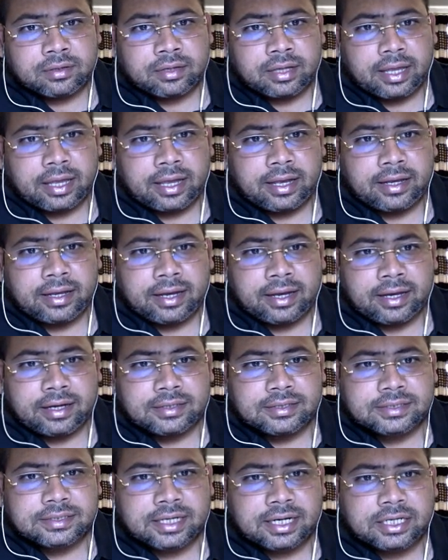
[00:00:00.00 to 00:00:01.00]
LAR
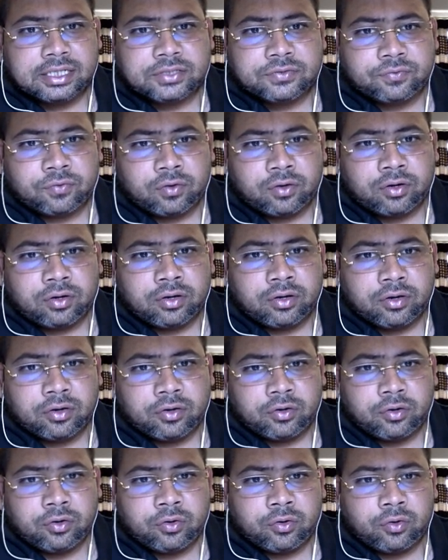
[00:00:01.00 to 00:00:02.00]
stands for
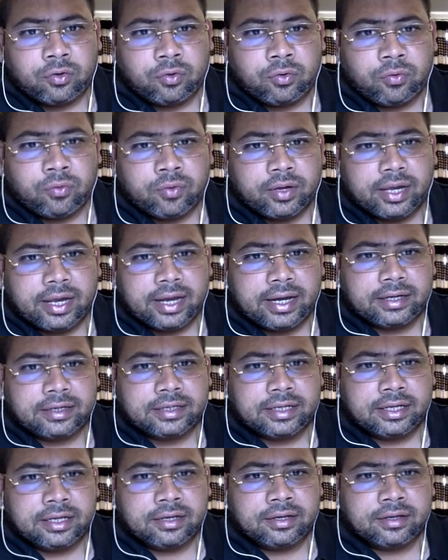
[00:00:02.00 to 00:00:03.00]
low
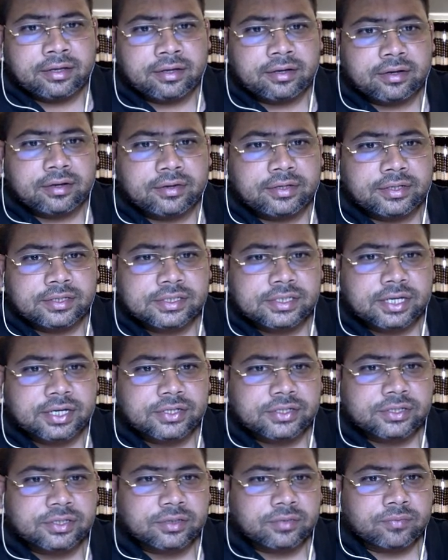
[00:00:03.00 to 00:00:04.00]
anterior
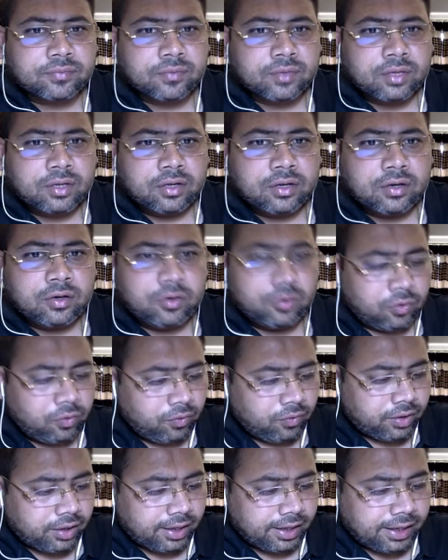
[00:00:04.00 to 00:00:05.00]
resection. Low
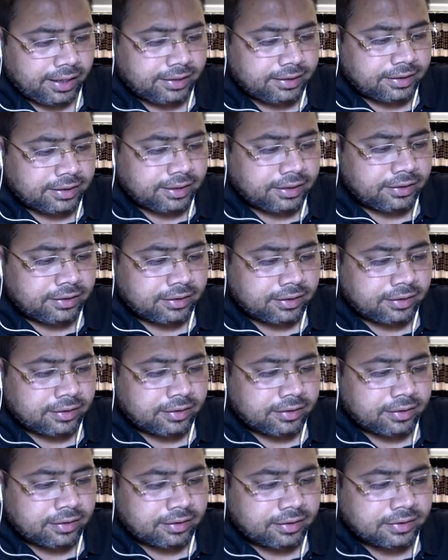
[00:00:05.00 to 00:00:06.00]
anterior
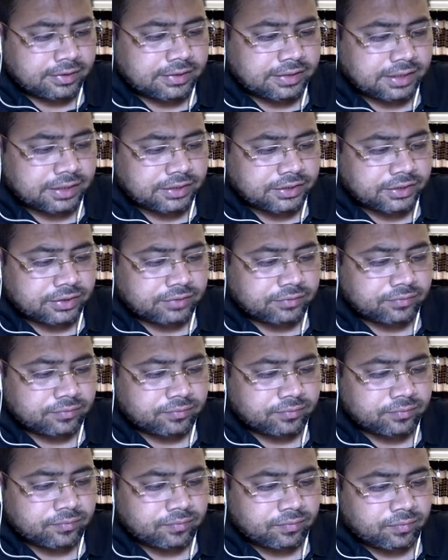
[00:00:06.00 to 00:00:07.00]
resection.
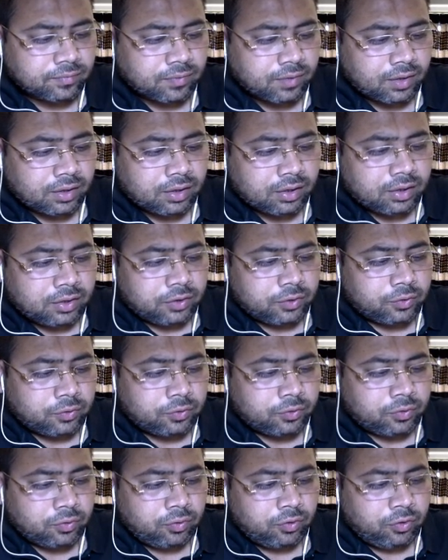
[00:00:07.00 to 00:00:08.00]
Do you
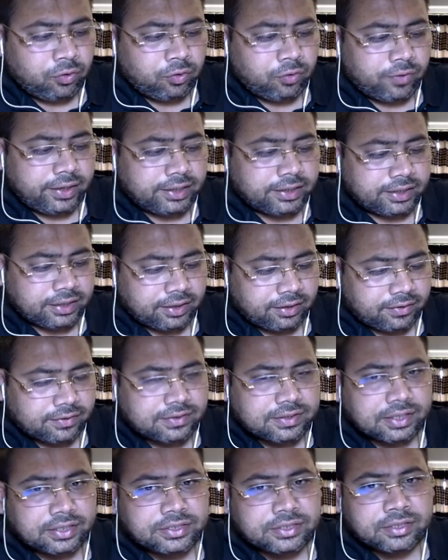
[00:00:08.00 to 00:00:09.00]
know low anterior
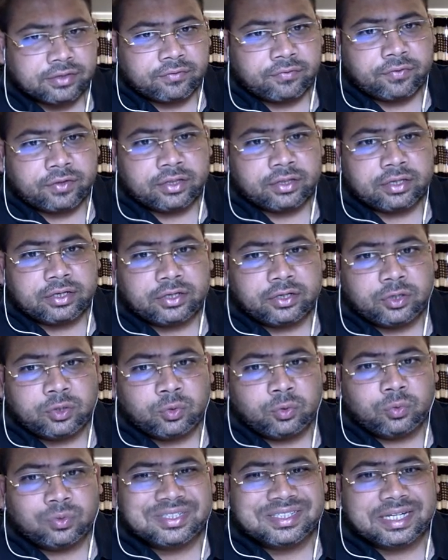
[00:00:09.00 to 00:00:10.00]
resection with
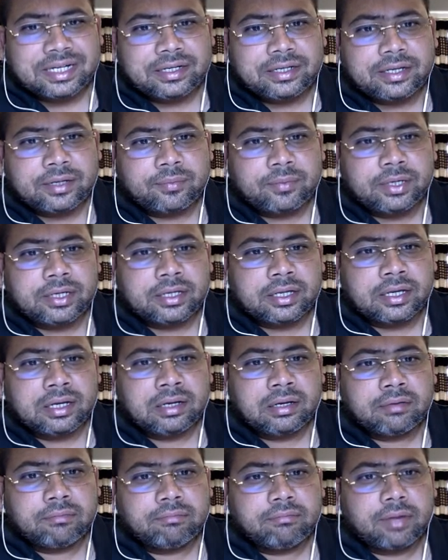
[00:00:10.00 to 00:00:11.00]
2 centimeter
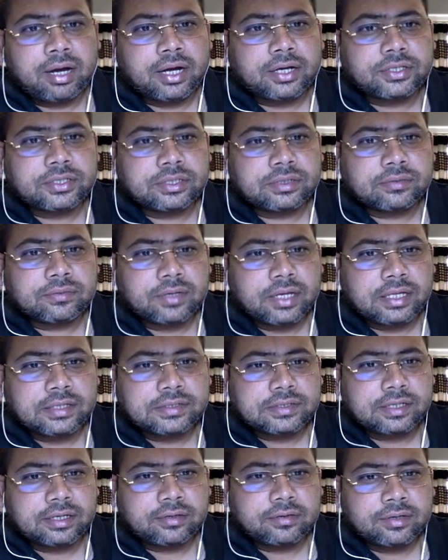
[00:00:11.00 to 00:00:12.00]
margin is
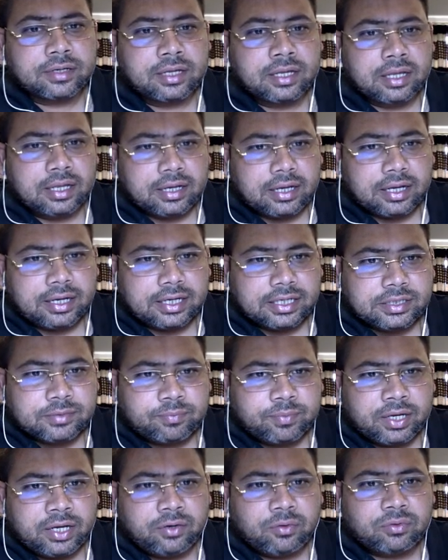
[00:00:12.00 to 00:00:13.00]
done? I'll
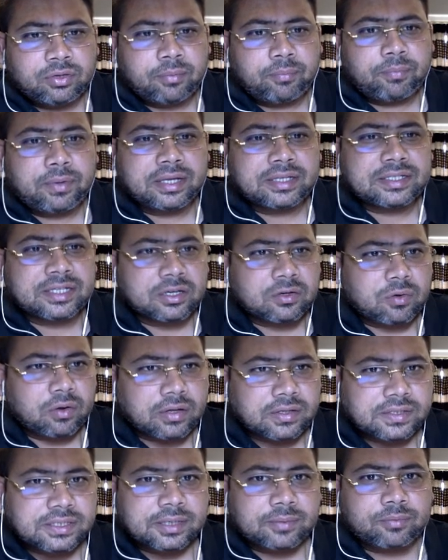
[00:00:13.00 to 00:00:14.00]
explain you the basic
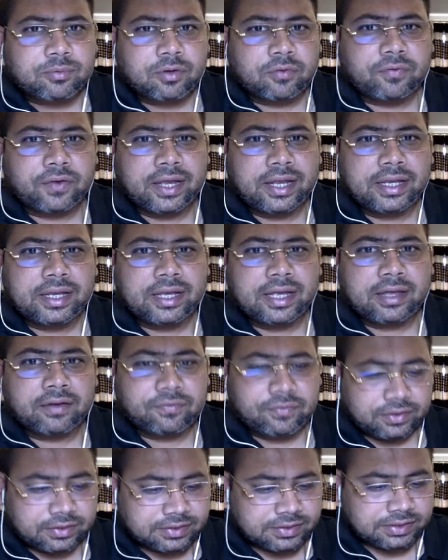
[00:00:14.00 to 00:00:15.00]
concept of LAR
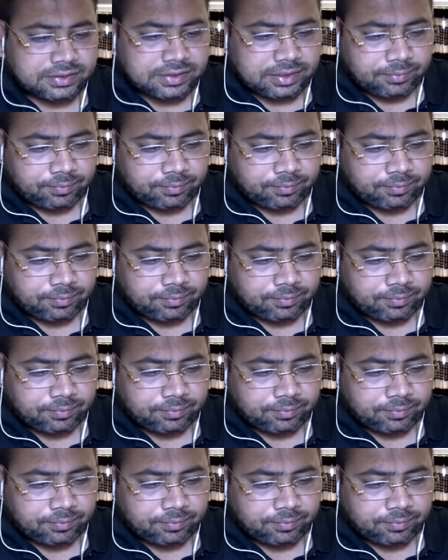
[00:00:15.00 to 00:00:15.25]
versus